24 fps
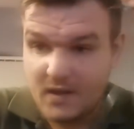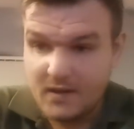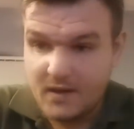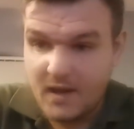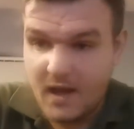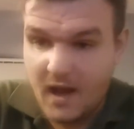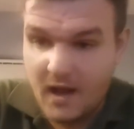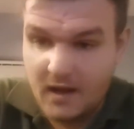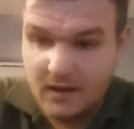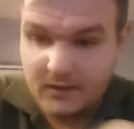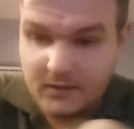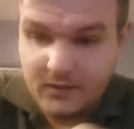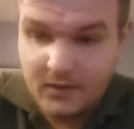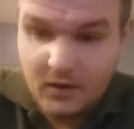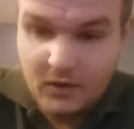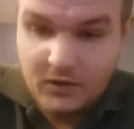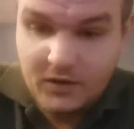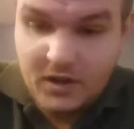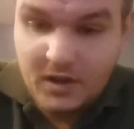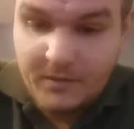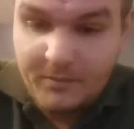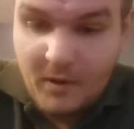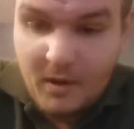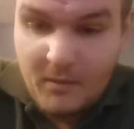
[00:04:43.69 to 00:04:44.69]
Now
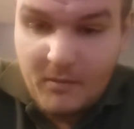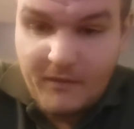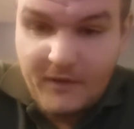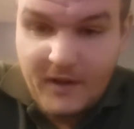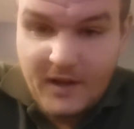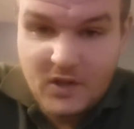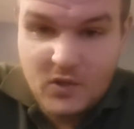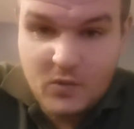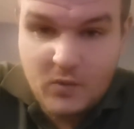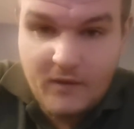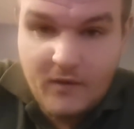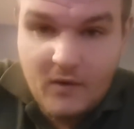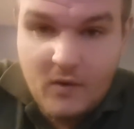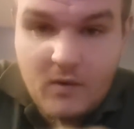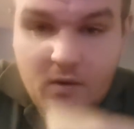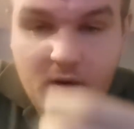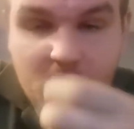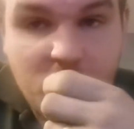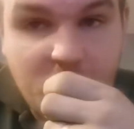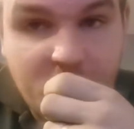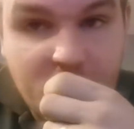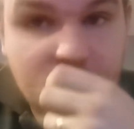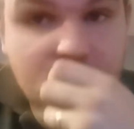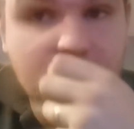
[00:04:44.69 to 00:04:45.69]
onto the bottom of that swivel.
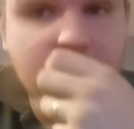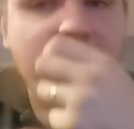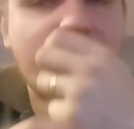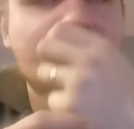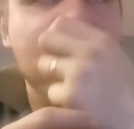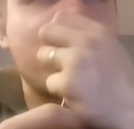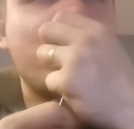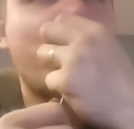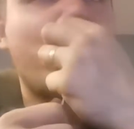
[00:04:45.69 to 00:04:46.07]
Now let's get this